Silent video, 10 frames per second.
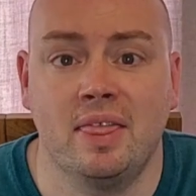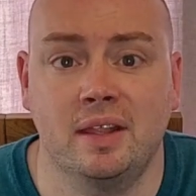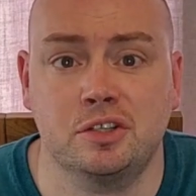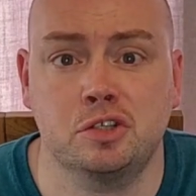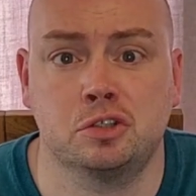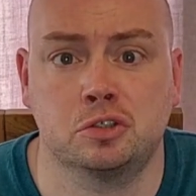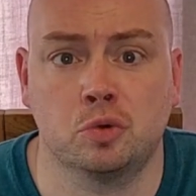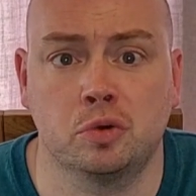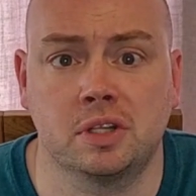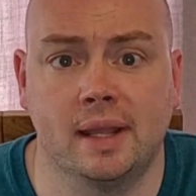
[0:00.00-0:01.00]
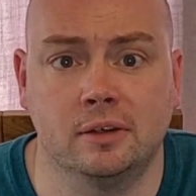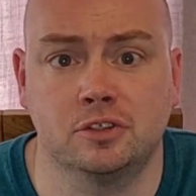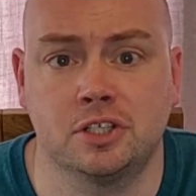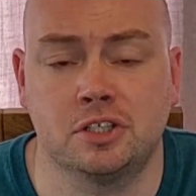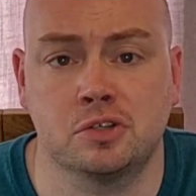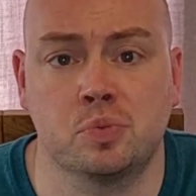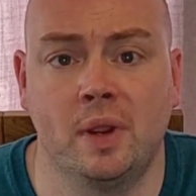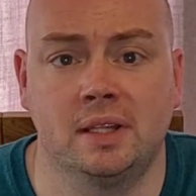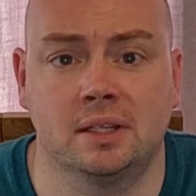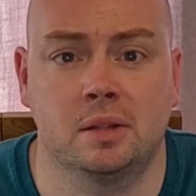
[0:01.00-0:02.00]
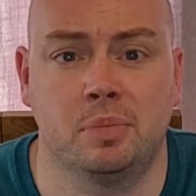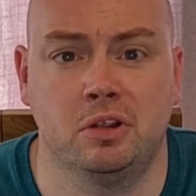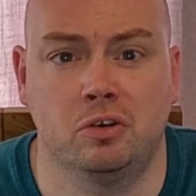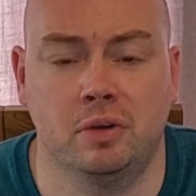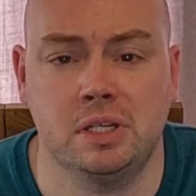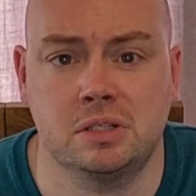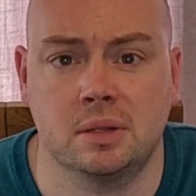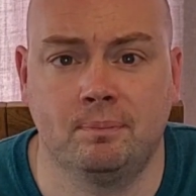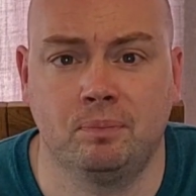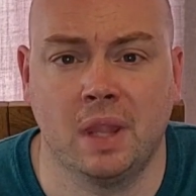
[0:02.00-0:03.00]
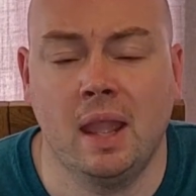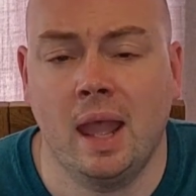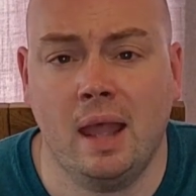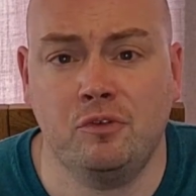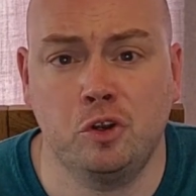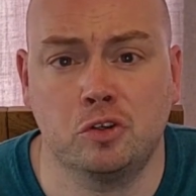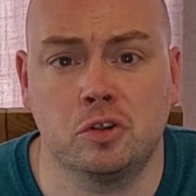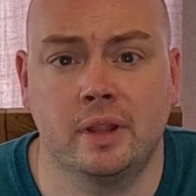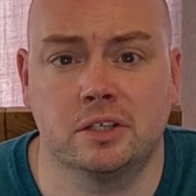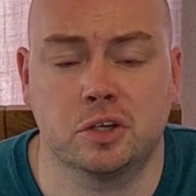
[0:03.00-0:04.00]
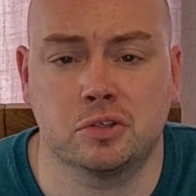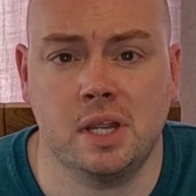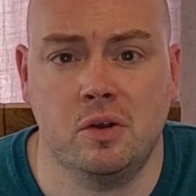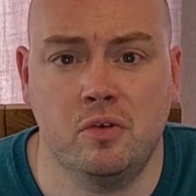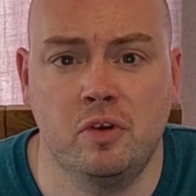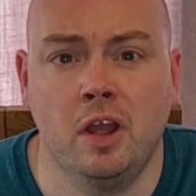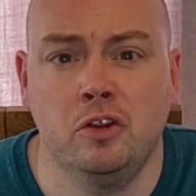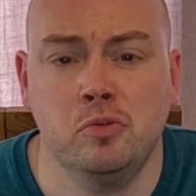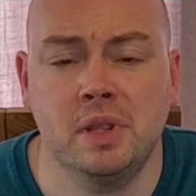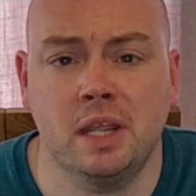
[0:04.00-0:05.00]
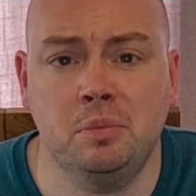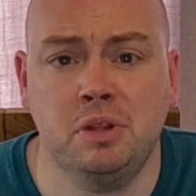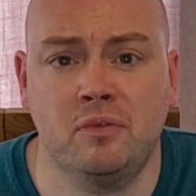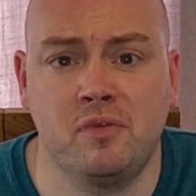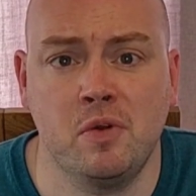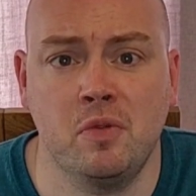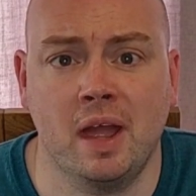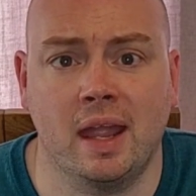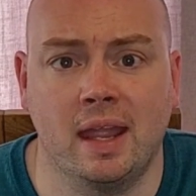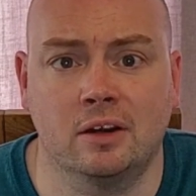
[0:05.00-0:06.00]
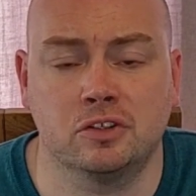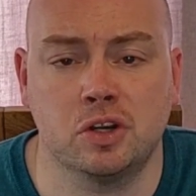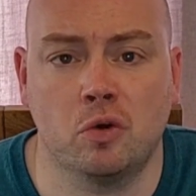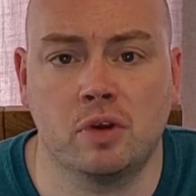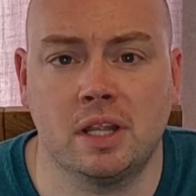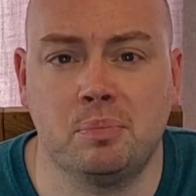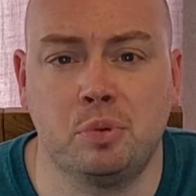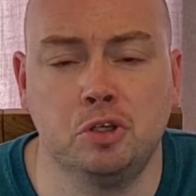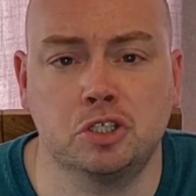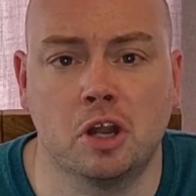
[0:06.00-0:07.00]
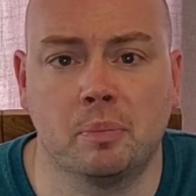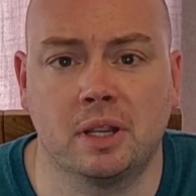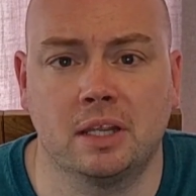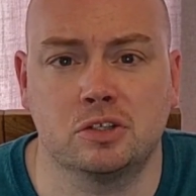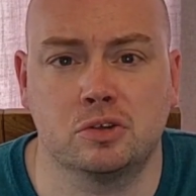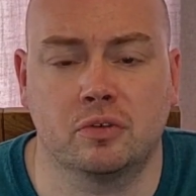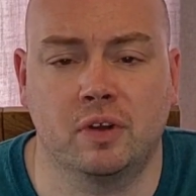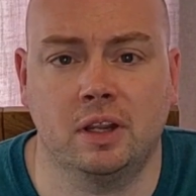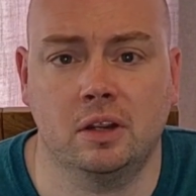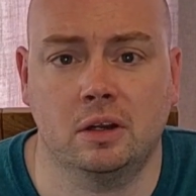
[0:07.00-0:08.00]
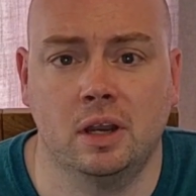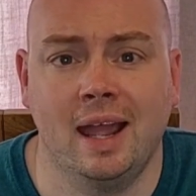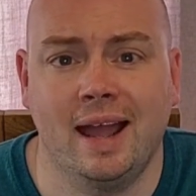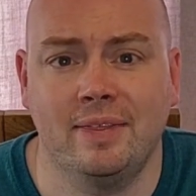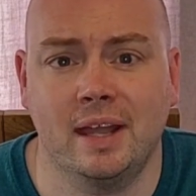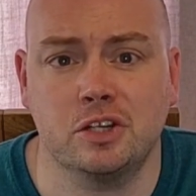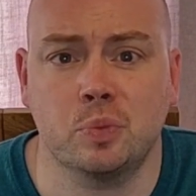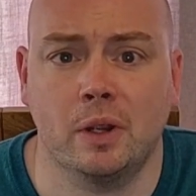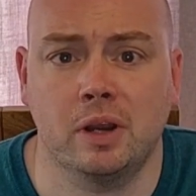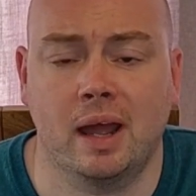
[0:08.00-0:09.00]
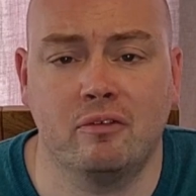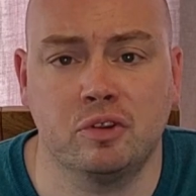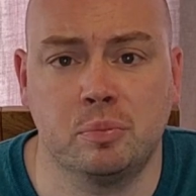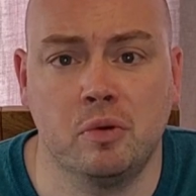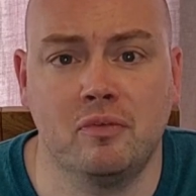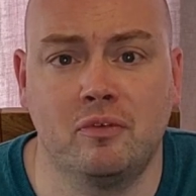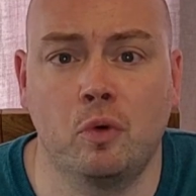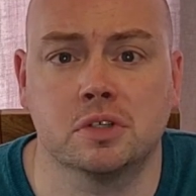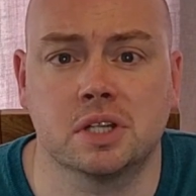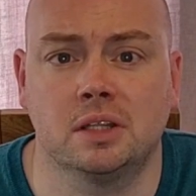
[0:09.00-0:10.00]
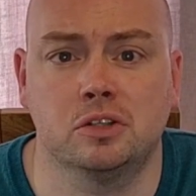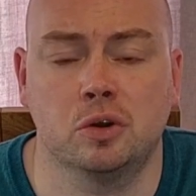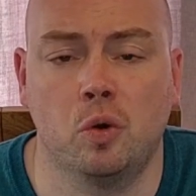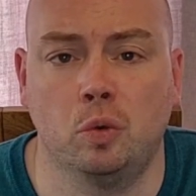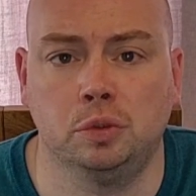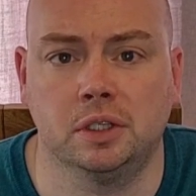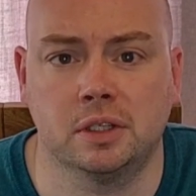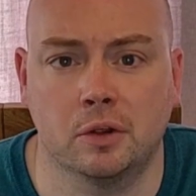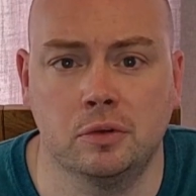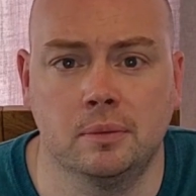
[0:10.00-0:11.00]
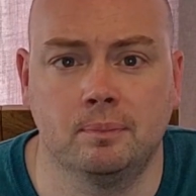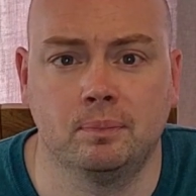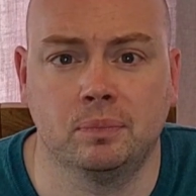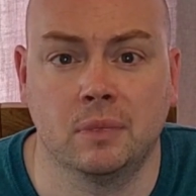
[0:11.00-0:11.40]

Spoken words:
This is stored energy just waiting to be released. If you're doing this yourself, you'll be able to feel that energy already pushing up against your finger, and that is why you're having to put force in to hold it down.